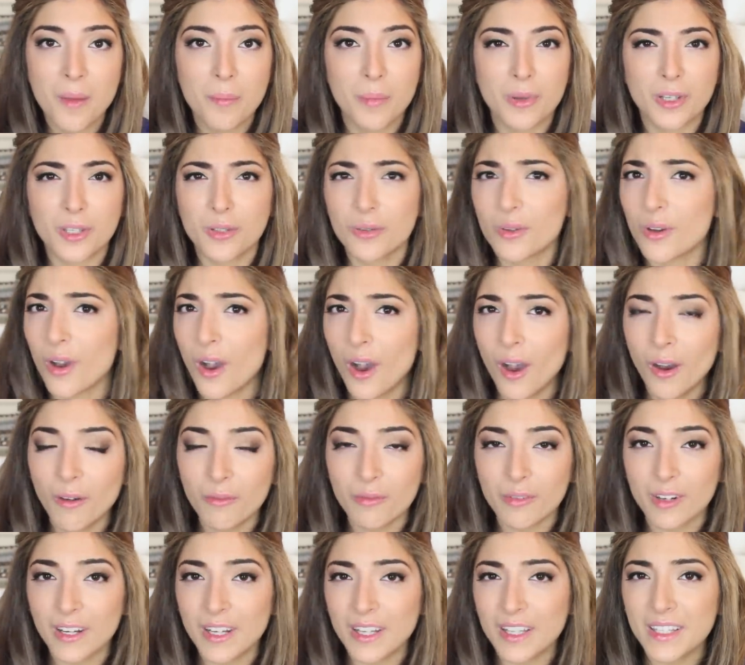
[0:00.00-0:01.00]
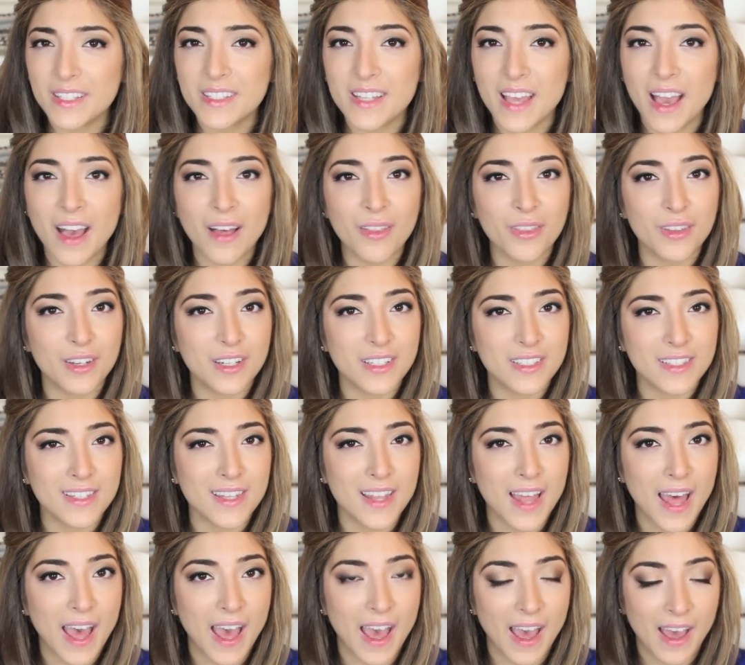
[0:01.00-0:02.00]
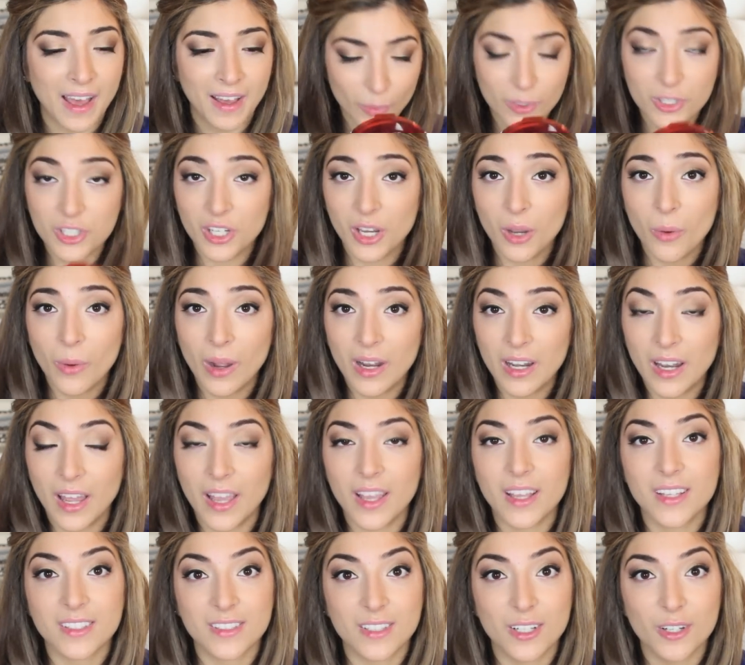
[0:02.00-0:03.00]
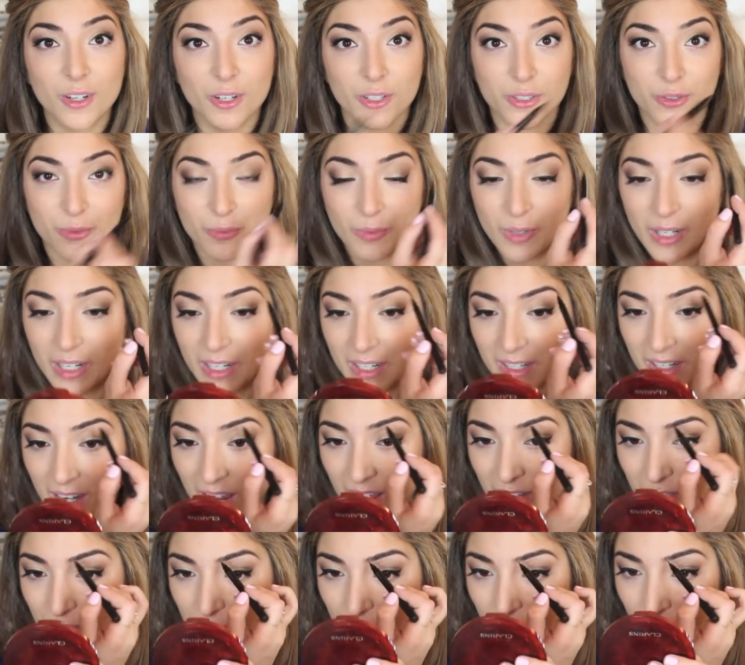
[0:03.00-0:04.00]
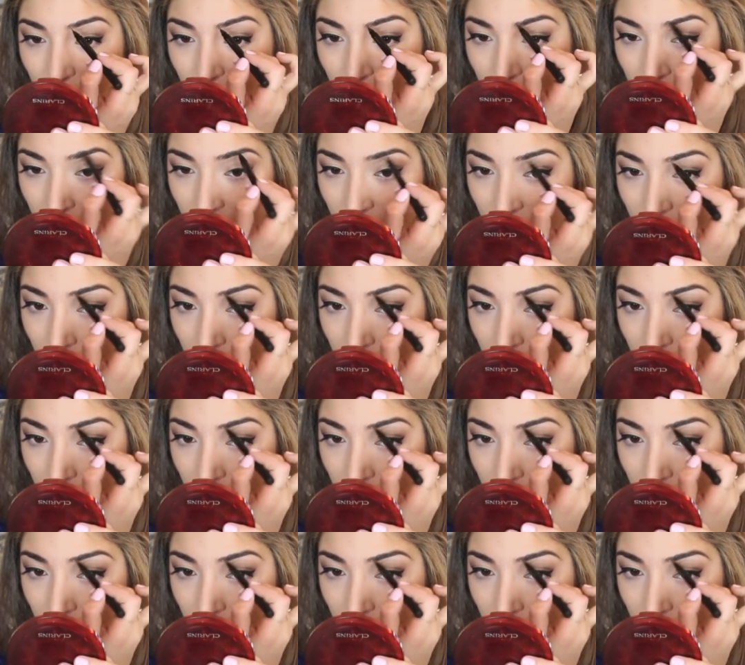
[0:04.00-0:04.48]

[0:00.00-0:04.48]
but you can't really tell that it's there, which I quite like because it looks really natural.